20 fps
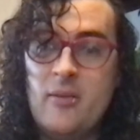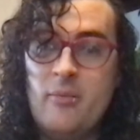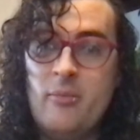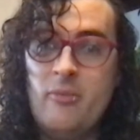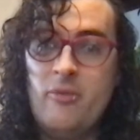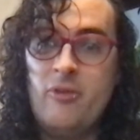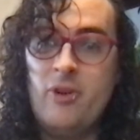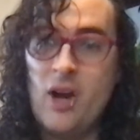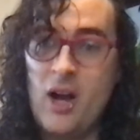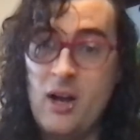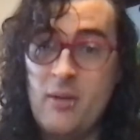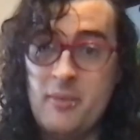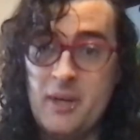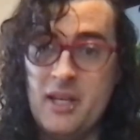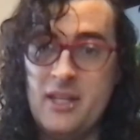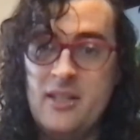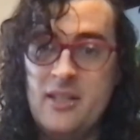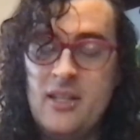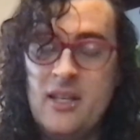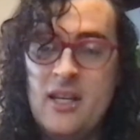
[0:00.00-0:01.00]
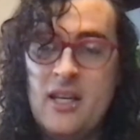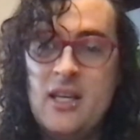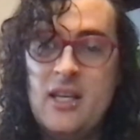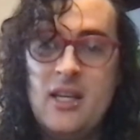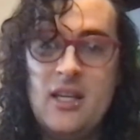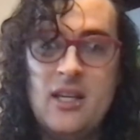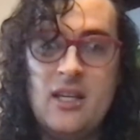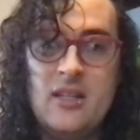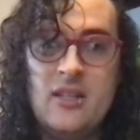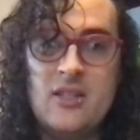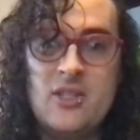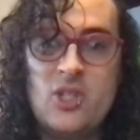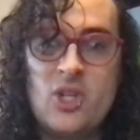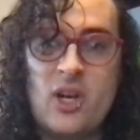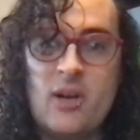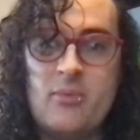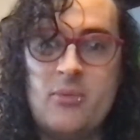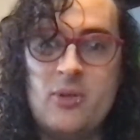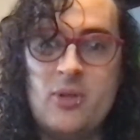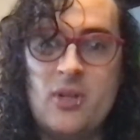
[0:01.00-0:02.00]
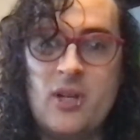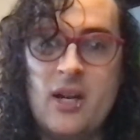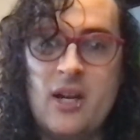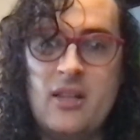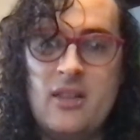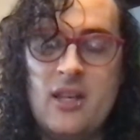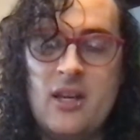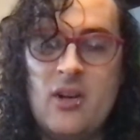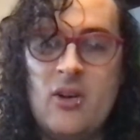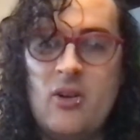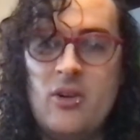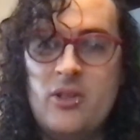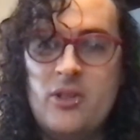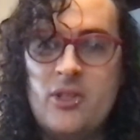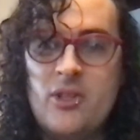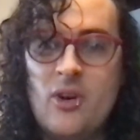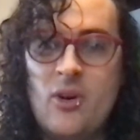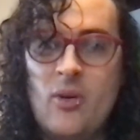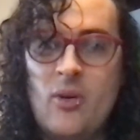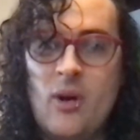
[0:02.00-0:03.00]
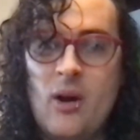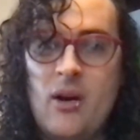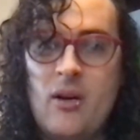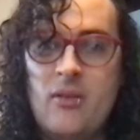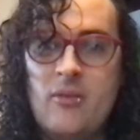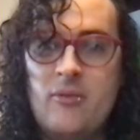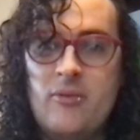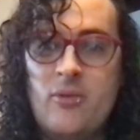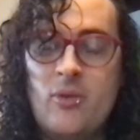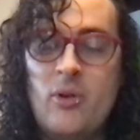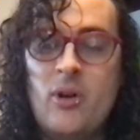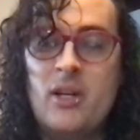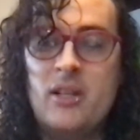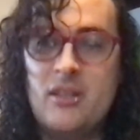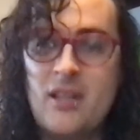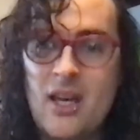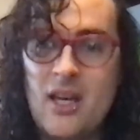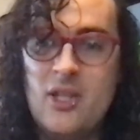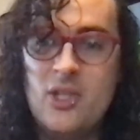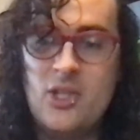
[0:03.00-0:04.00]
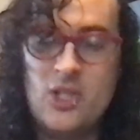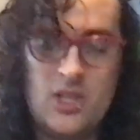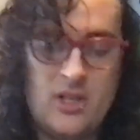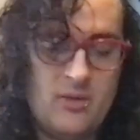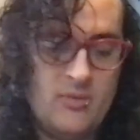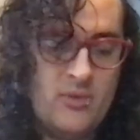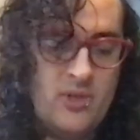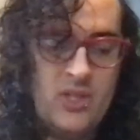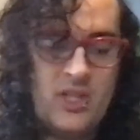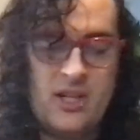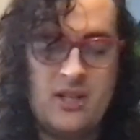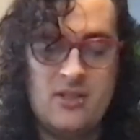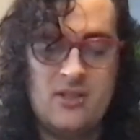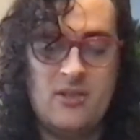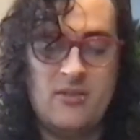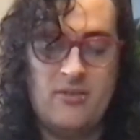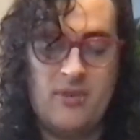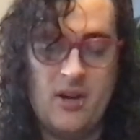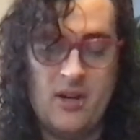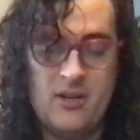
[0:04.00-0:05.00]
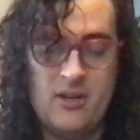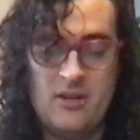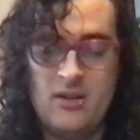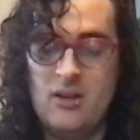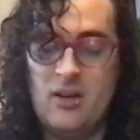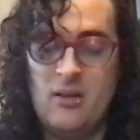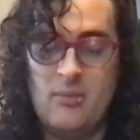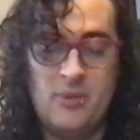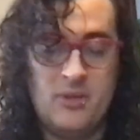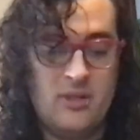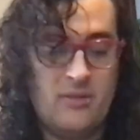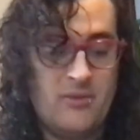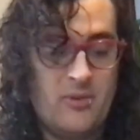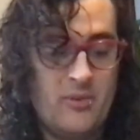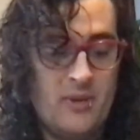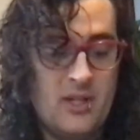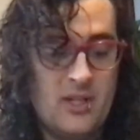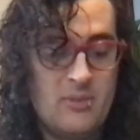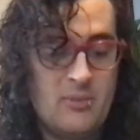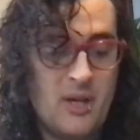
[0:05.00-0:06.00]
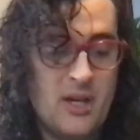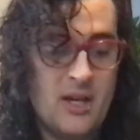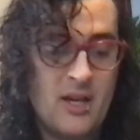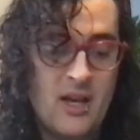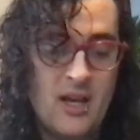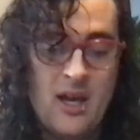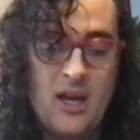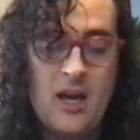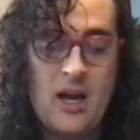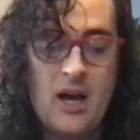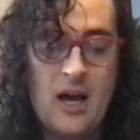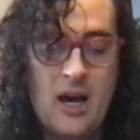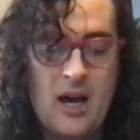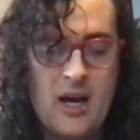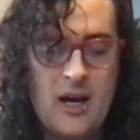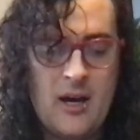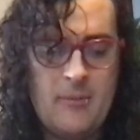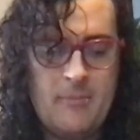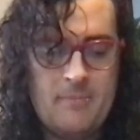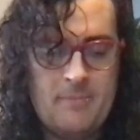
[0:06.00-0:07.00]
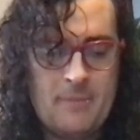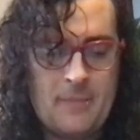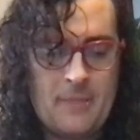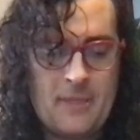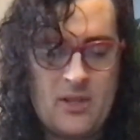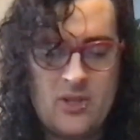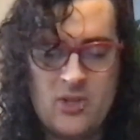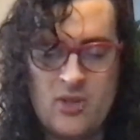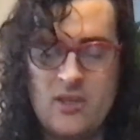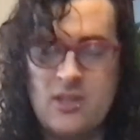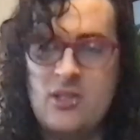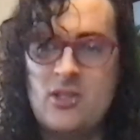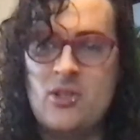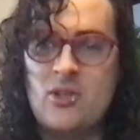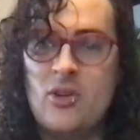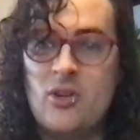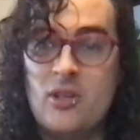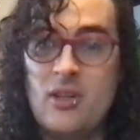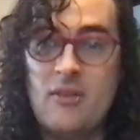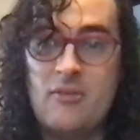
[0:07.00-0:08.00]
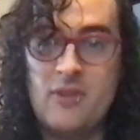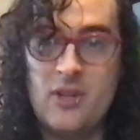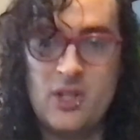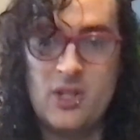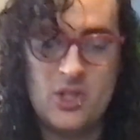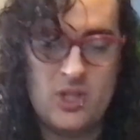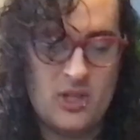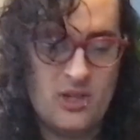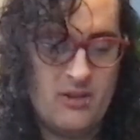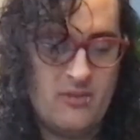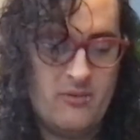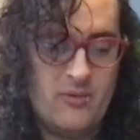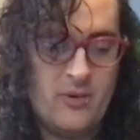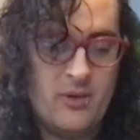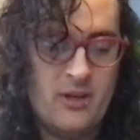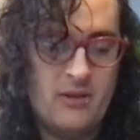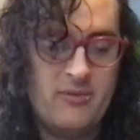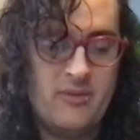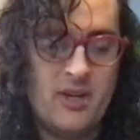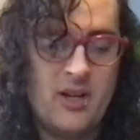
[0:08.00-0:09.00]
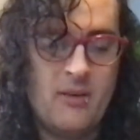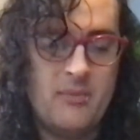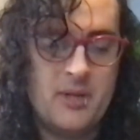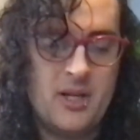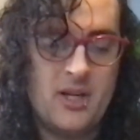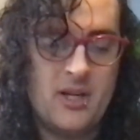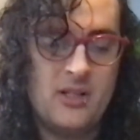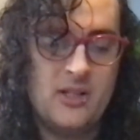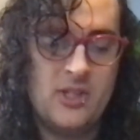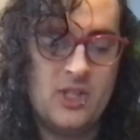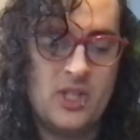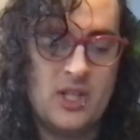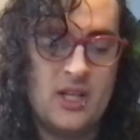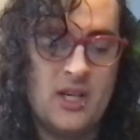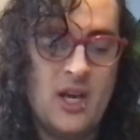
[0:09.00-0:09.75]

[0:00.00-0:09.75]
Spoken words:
for Ahmed in this chapter, and then also of orientation, which gets defined in a couple different ways. But so this is her definition of queer phenomenology.